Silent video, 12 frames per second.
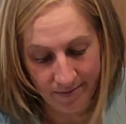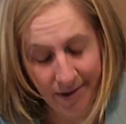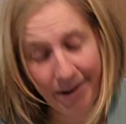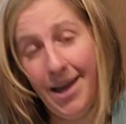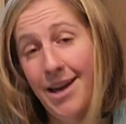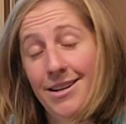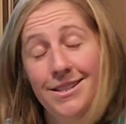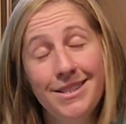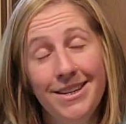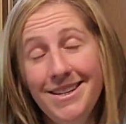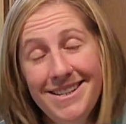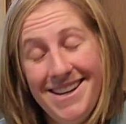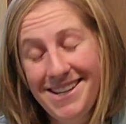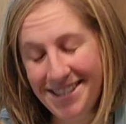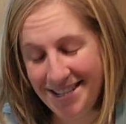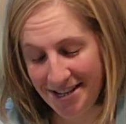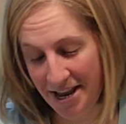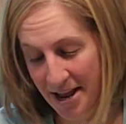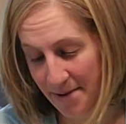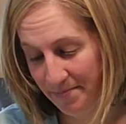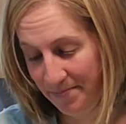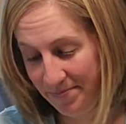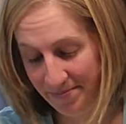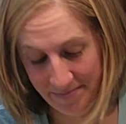Again, it's gonna taste the same.
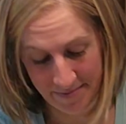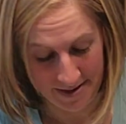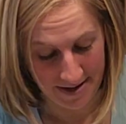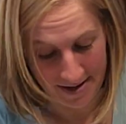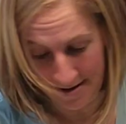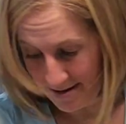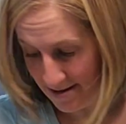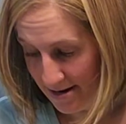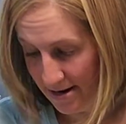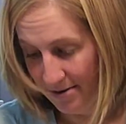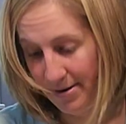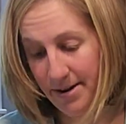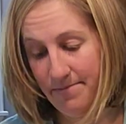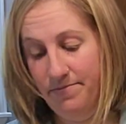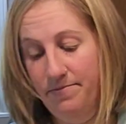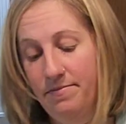All right.